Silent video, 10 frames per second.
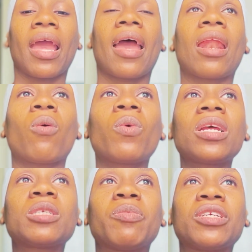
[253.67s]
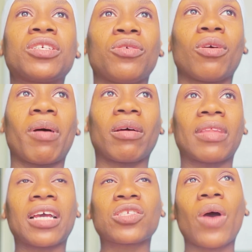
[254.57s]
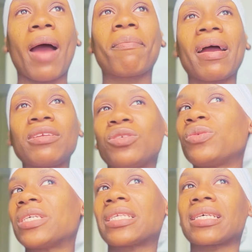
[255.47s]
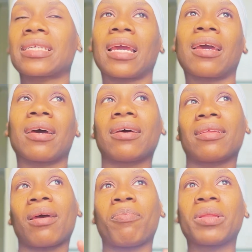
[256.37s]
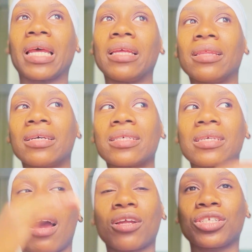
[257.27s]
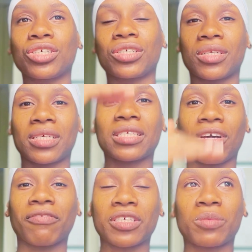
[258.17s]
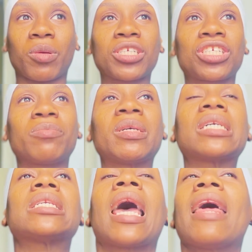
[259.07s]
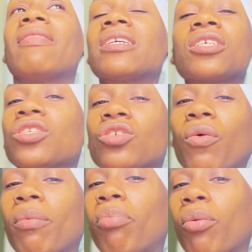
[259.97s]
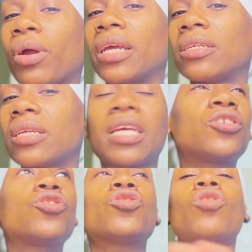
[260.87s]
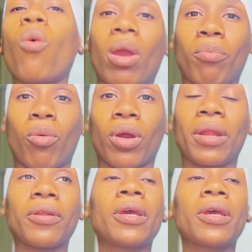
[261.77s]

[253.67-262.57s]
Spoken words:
And I want to speak to you about that. So I might do this as like a playlist under the self-expression because this is so important. It's so important.